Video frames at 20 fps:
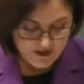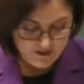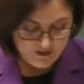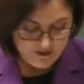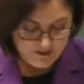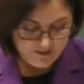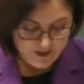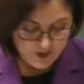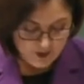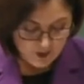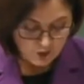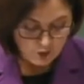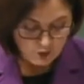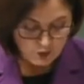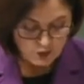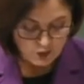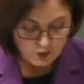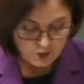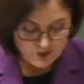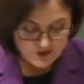The bill
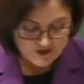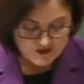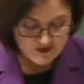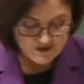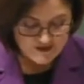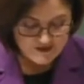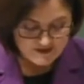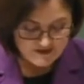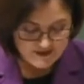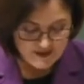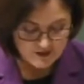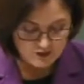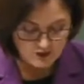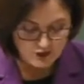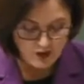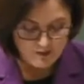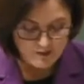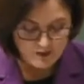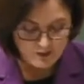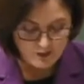will also set
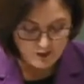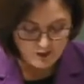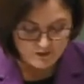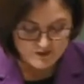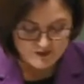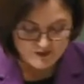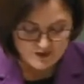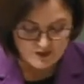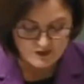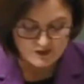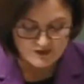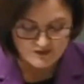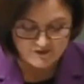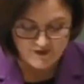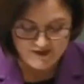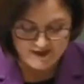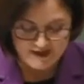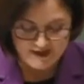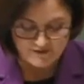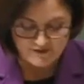Commonwealth schools
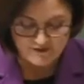funding